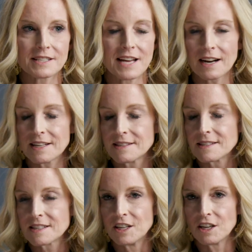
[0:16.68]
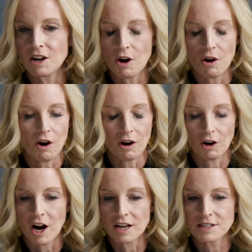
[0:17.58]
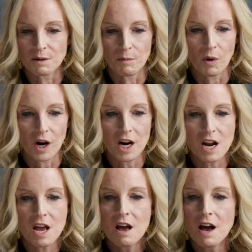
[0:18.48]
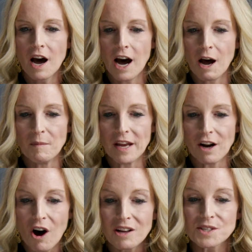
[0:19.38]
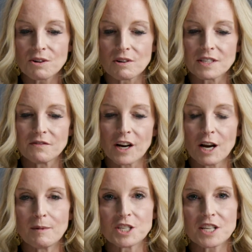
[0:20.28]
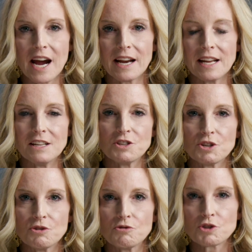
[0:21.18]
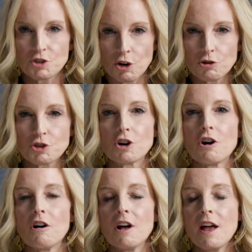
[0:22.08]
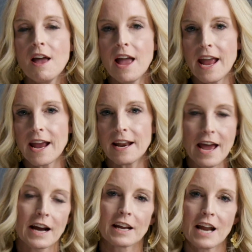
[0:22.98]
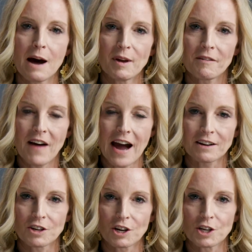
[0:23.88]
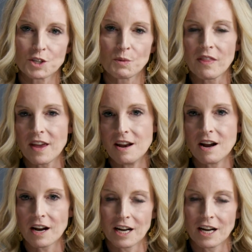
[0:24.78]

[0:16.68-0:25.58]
is not consistent across the board. It also is very much tied into social and economic factors within a